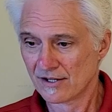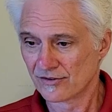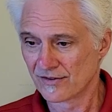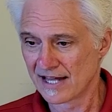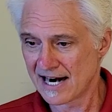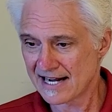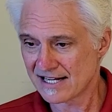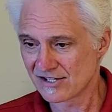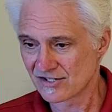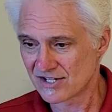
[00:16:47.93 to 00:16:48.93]
So then I
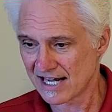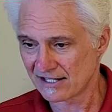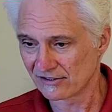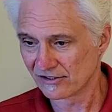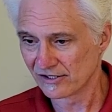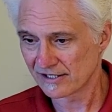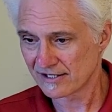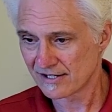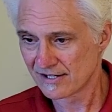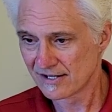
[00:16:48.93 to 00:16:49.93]
can just take a
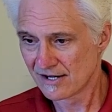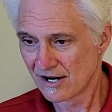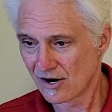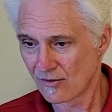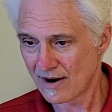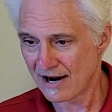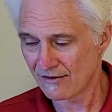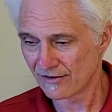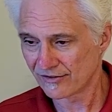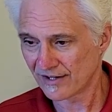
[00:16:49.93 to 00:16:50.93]
look
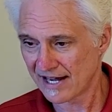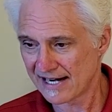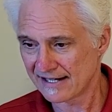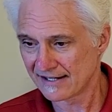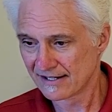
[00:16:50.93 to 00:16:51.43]
around the site,